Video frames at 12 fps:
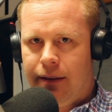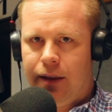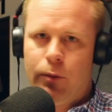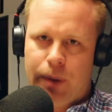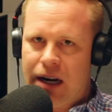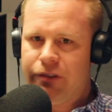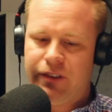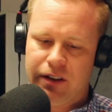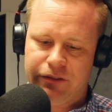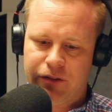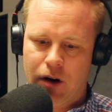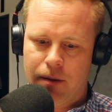they'll
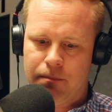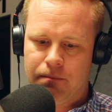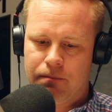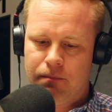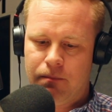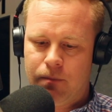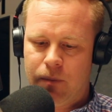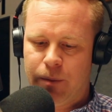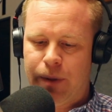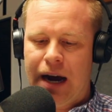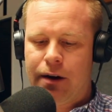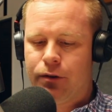benefit from the
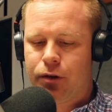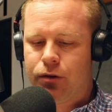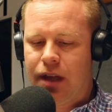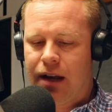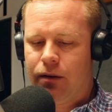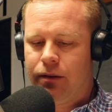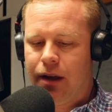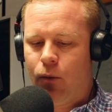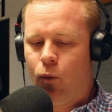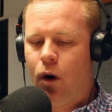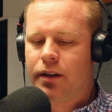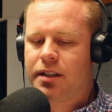buyers that that
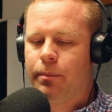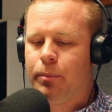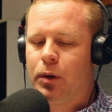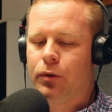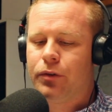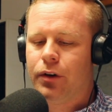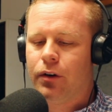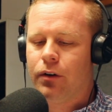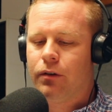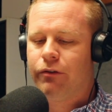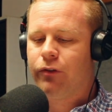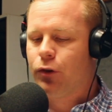want to build
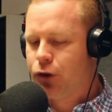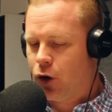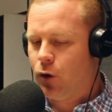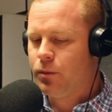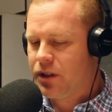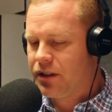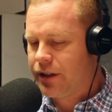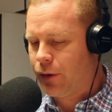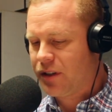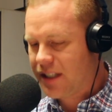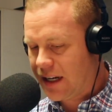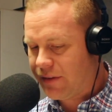their first home since they're
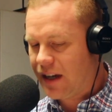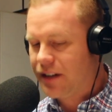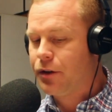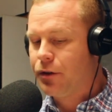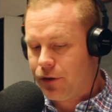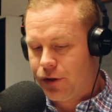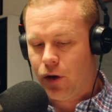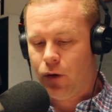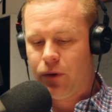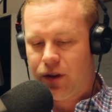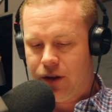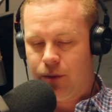incentivized to do so
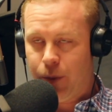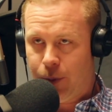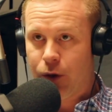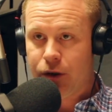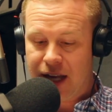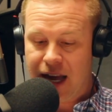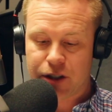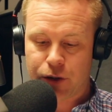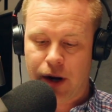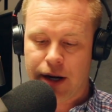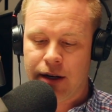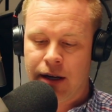with the proposed tax
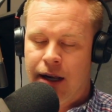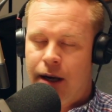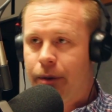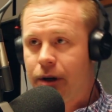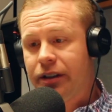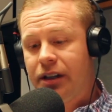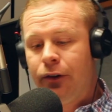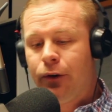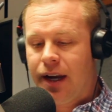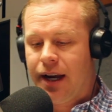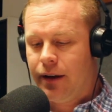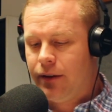credit. But on the other
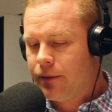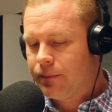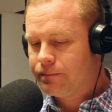hand,